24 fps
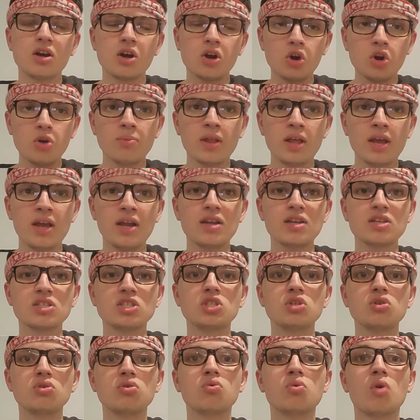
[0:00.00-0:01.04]
her plan
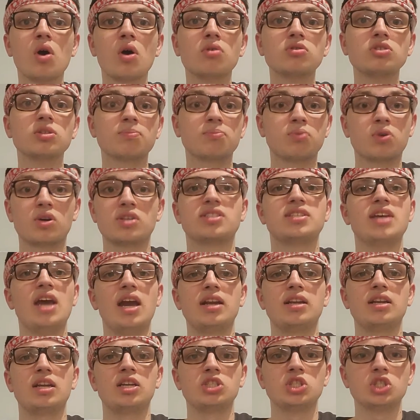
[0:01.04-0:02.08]
is to, quote,
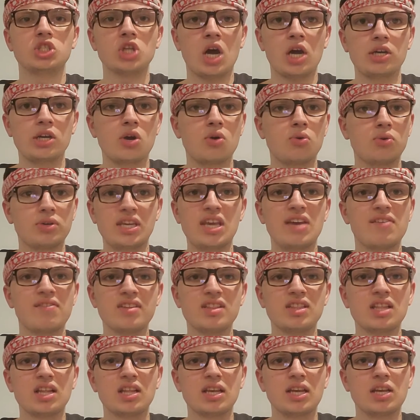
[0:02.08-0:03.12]
protect Ninjago, give
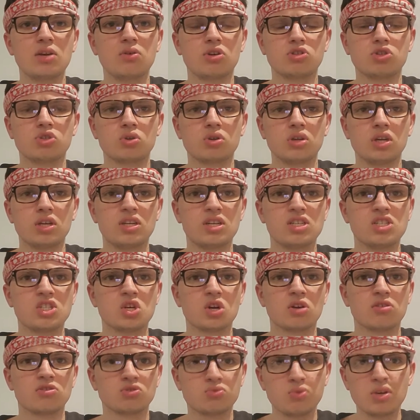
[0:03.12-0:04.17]
it the leader it truly
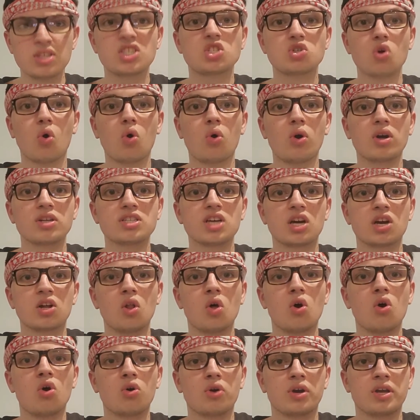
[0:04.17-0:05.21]
deserves, restore it to
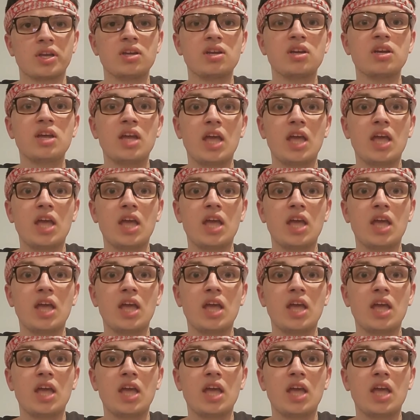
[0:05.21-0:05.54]
glory.